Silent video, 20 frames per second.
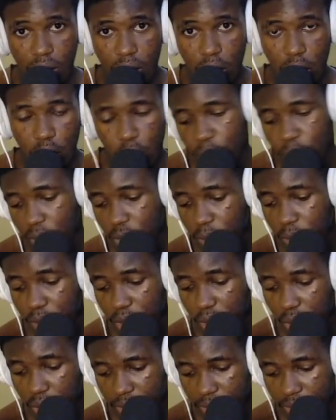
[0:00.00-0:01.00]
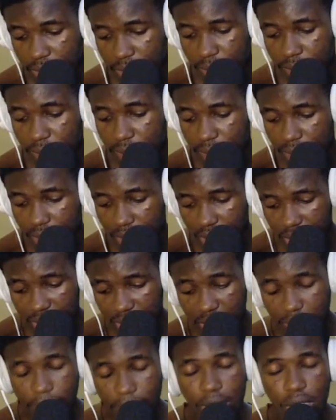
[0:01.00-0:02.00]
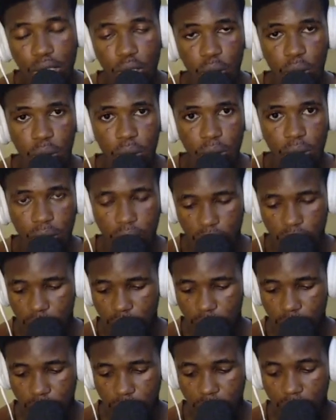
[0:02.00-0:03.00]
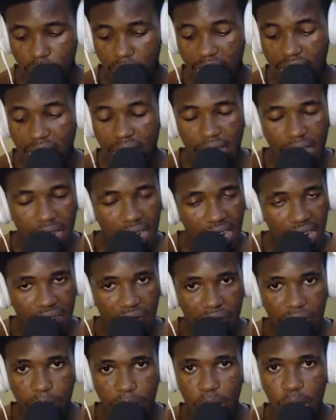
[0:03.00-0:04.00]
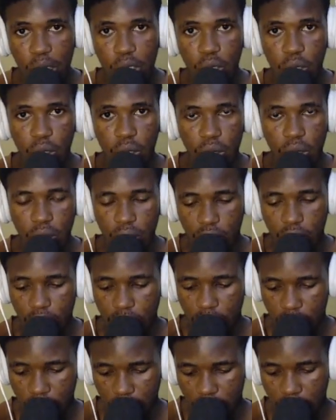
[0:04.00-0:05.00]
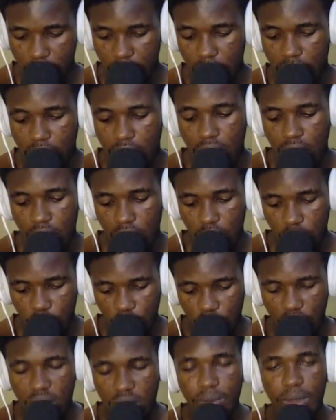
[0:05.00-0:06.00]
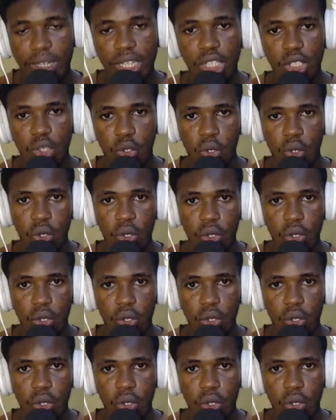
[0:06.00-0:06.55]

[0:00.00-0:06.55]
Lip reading: So we're going to be using C major, F major, G major,